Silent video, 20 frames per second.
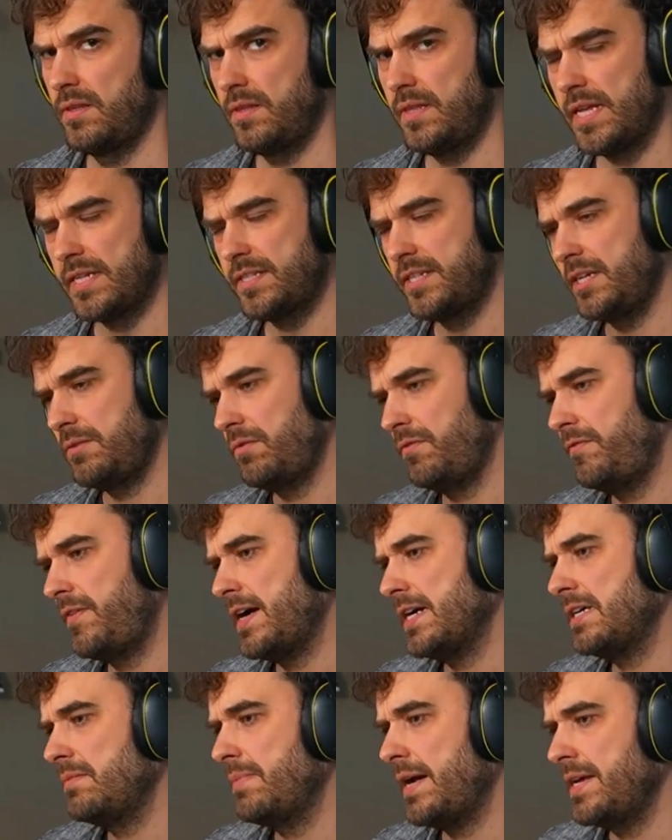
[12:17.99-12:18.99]
That SQL
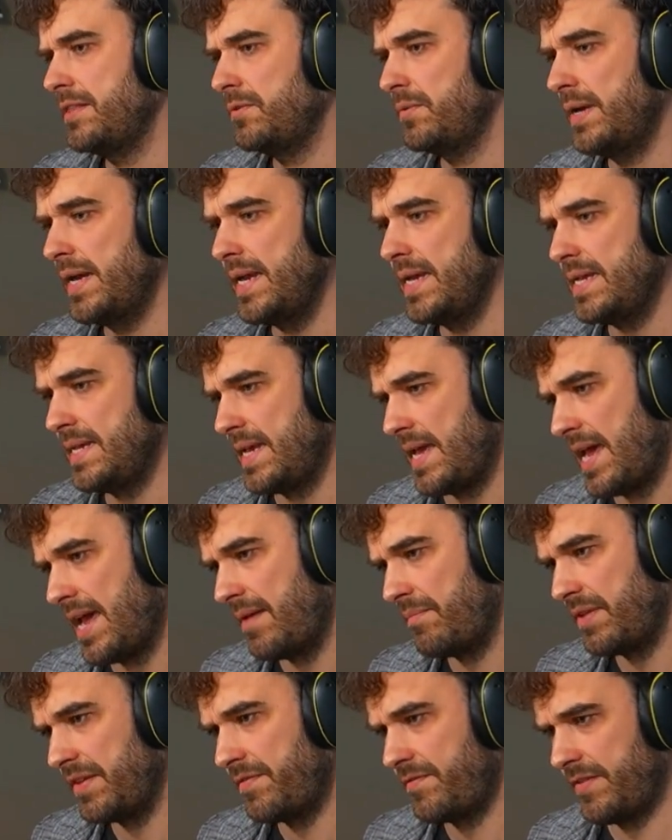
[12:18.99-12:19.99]
file, by the way,
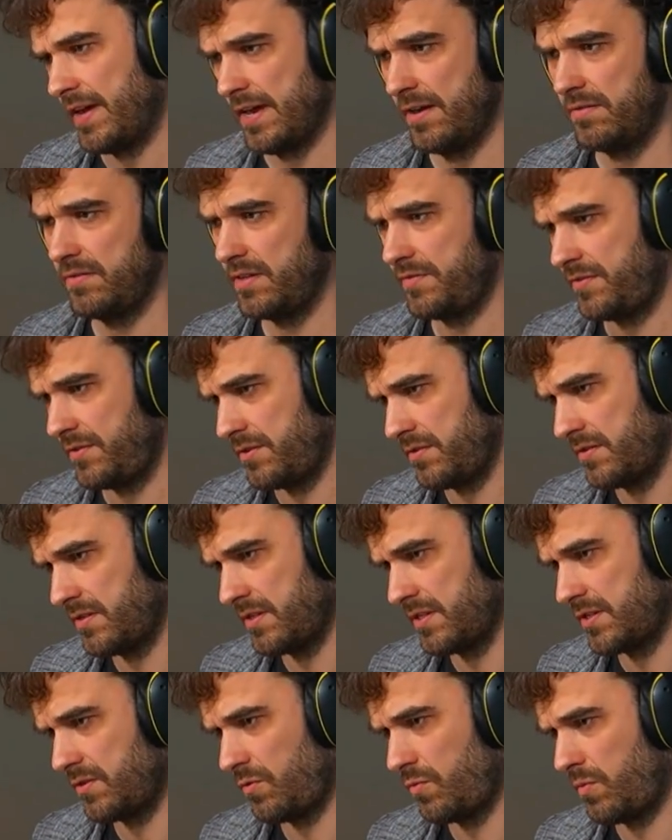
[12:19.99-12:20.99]
can be found if you go to
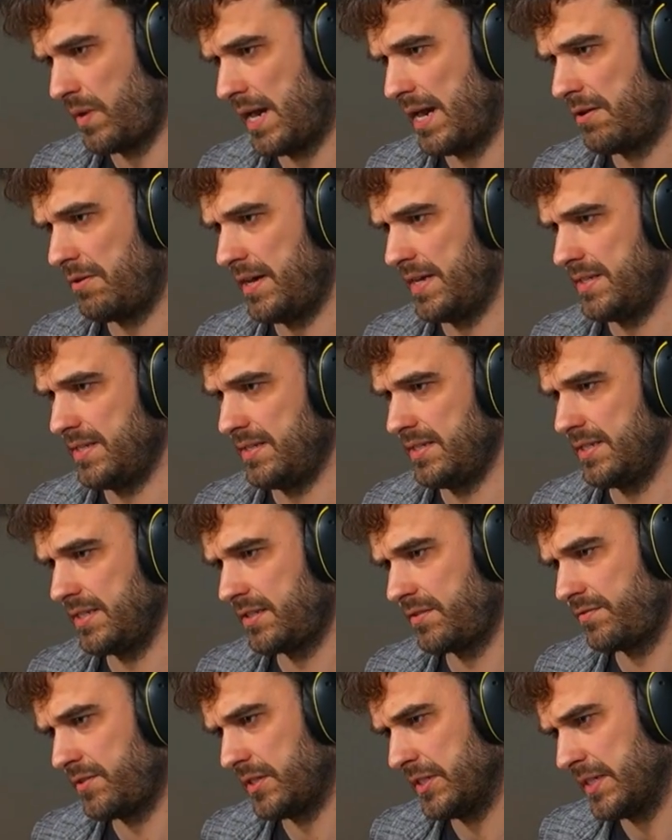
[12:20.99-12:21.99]
this WOW
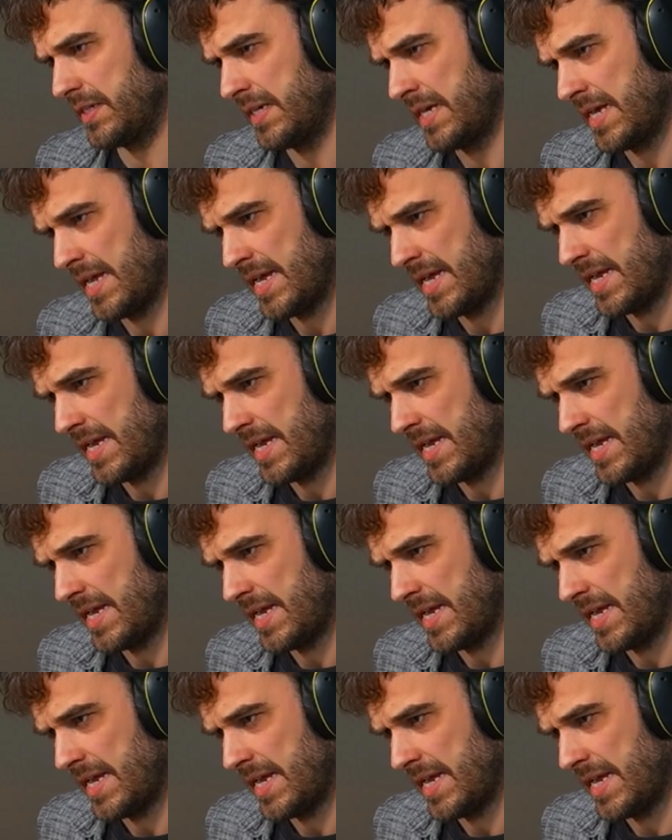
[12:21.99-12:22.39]
Analytics folder